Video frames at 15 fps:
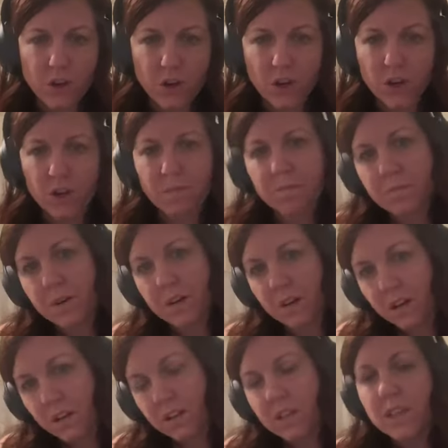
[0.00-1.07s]
you're
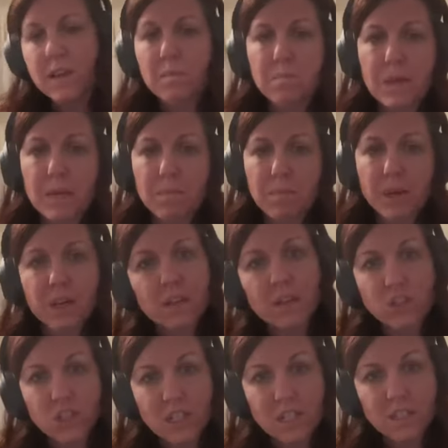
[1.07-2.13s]
beep
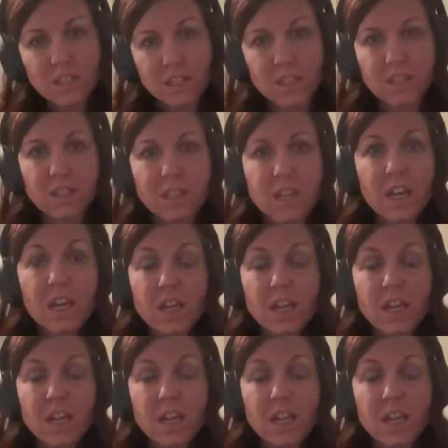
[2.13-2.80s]
Jesus.